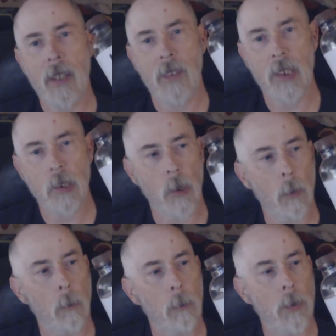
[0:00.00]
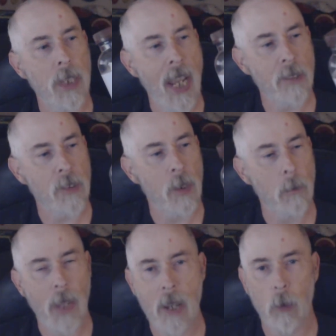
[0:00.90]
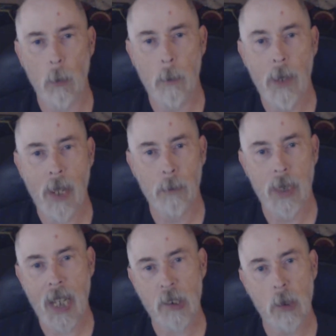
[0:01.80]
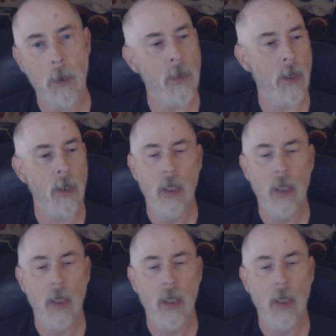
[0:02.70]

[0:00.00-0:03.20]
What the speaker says: These are potassium. They have a little bit of potassium in there.